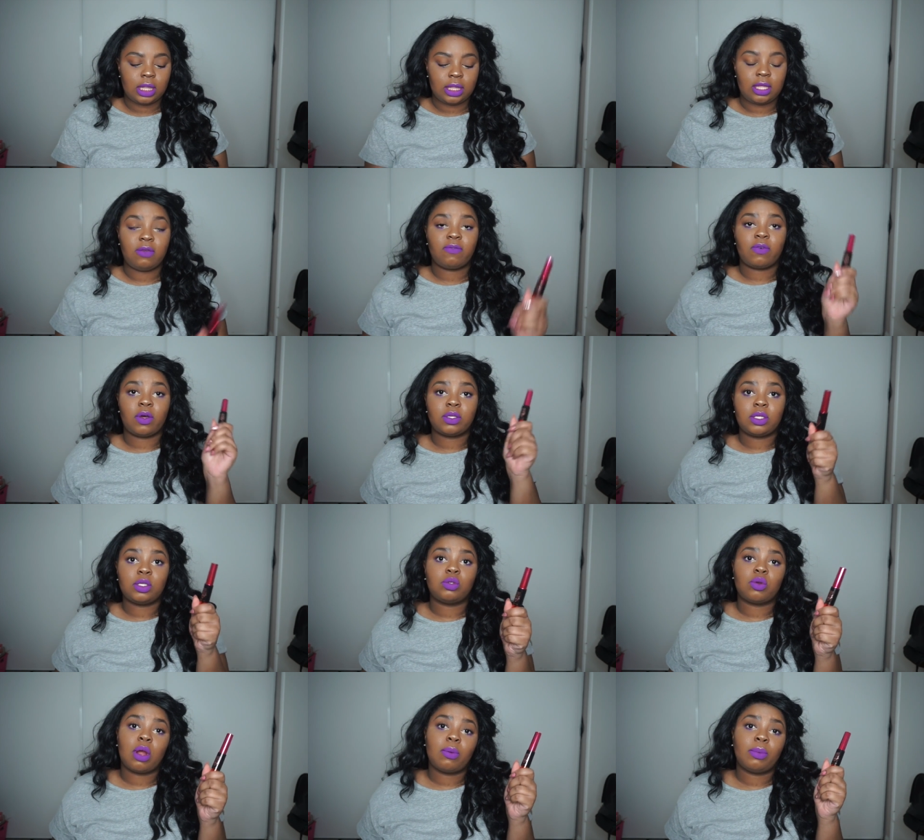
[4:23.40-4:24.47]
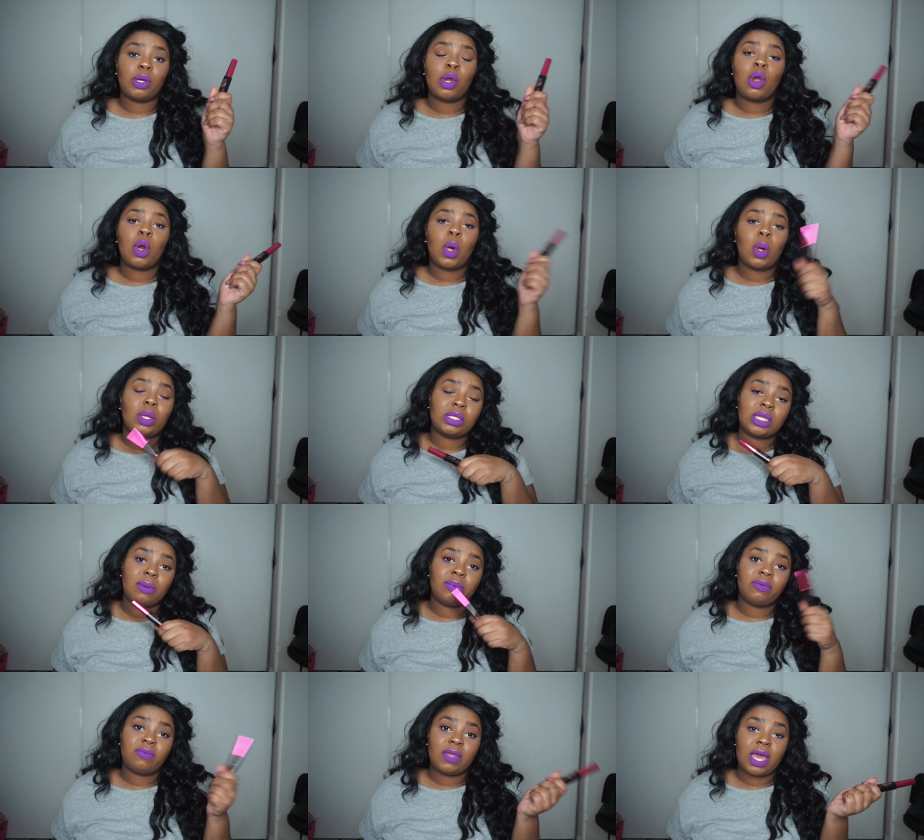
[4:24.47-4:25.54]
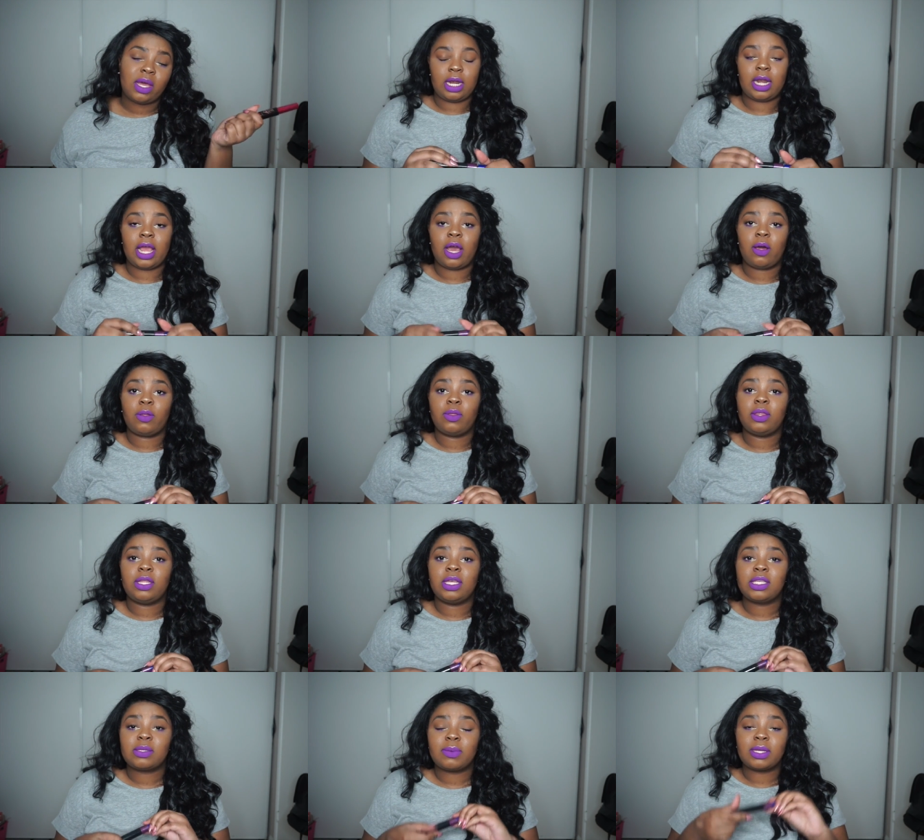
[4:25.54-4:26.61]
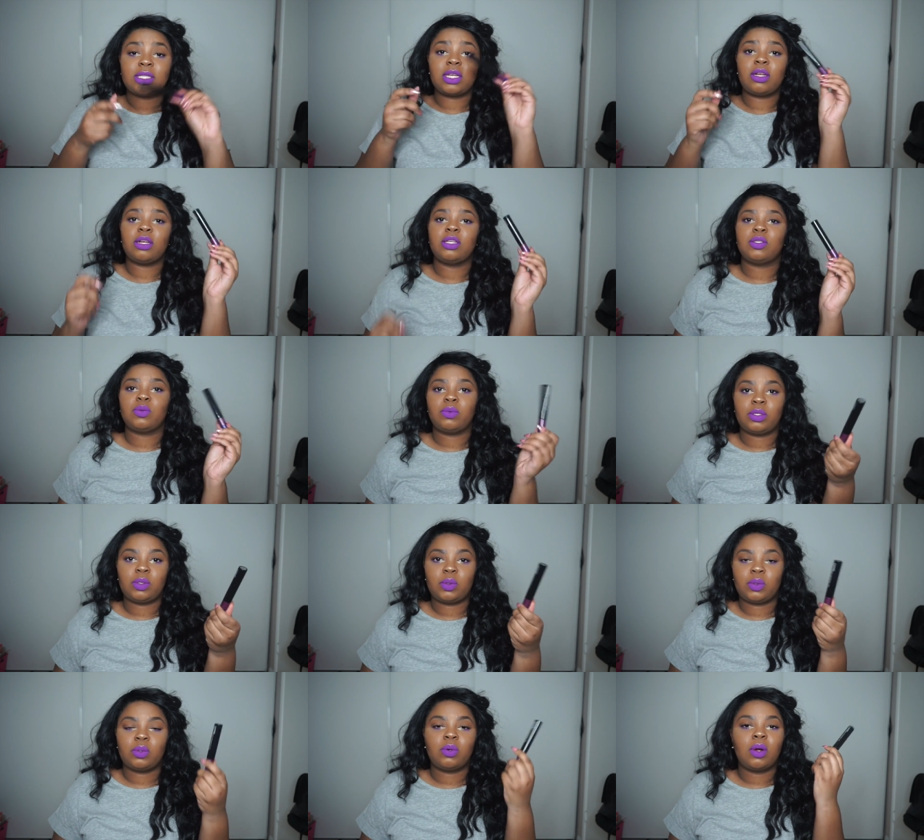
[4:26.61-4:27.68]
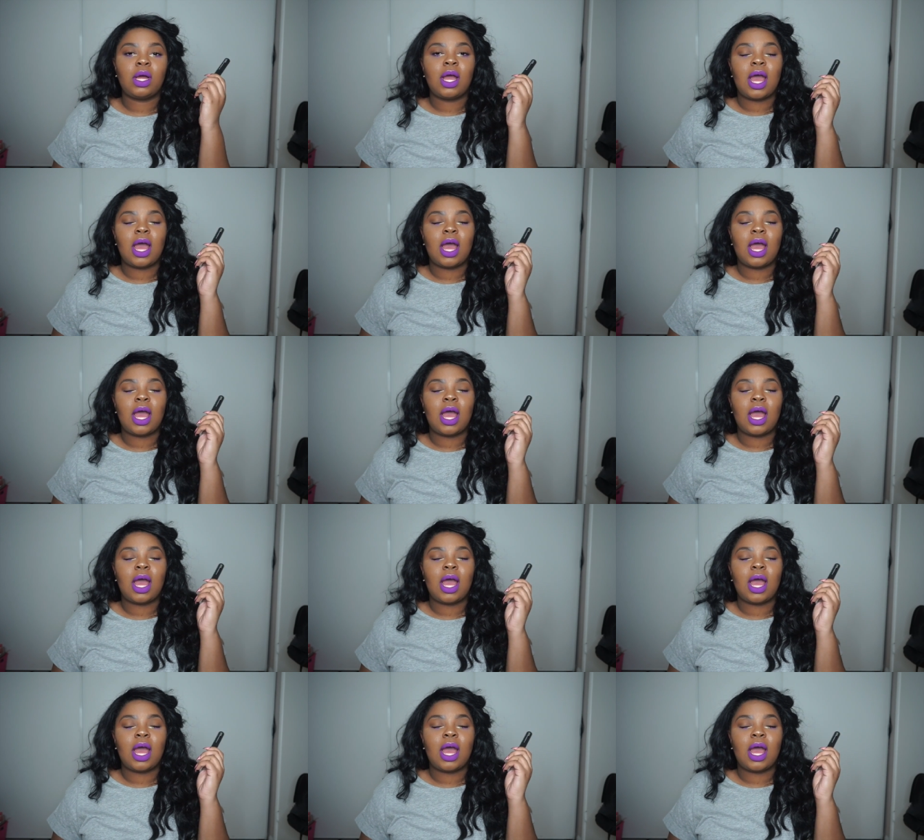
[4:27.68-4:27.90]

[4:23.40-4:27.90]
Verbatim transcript: the Falsies Drama on top of that. Now, this mascara is really cool.